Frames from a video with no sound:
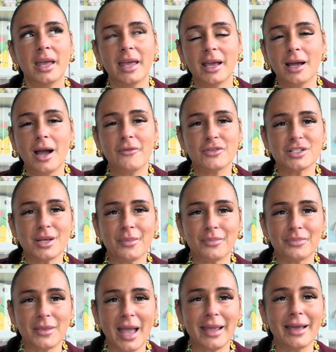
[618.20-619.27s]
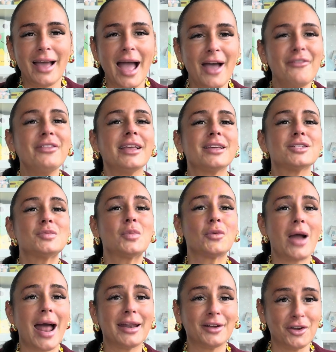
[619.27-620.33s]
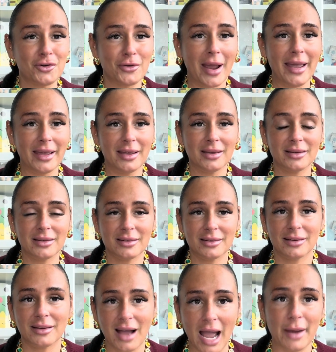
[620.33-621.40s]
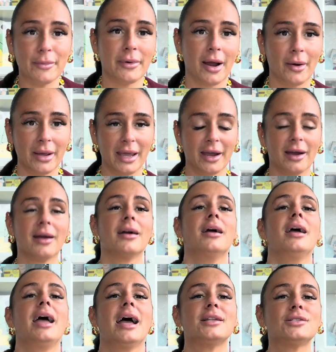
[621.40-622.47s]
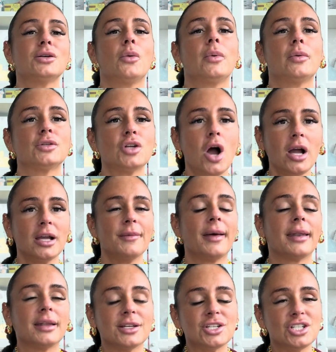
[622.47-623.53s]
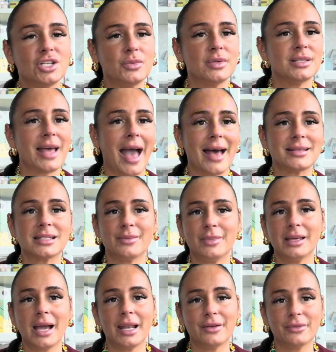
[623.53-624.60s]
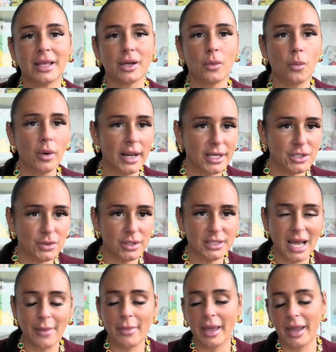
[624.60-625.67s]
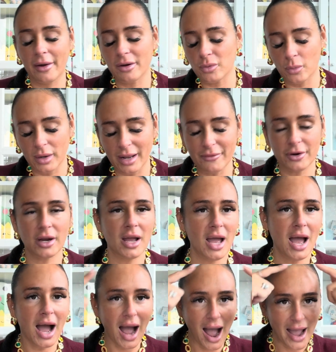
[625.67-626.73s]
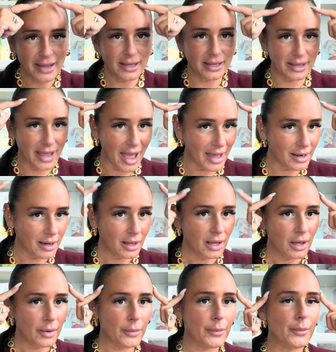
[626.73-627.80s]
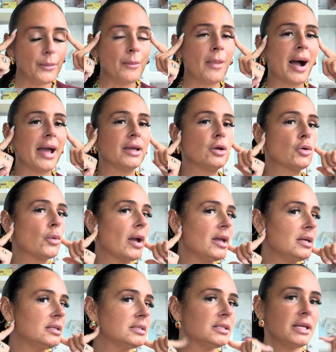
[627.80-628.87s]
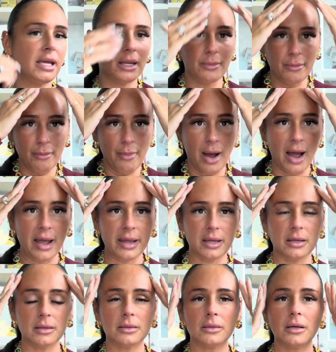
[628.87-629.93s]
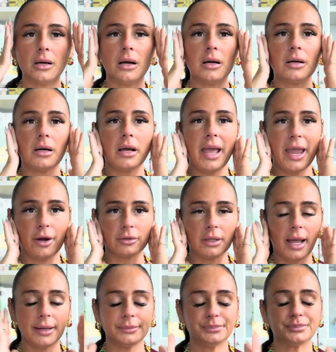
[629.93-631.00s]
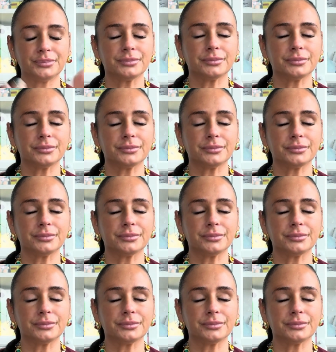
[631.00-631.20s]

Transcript: it covers up. Have like sporadic gray eyebrow hair. And so we were talking about it, and she was asking me kind of like what I do to dye my hair and whatever. I get my grays in my hairline.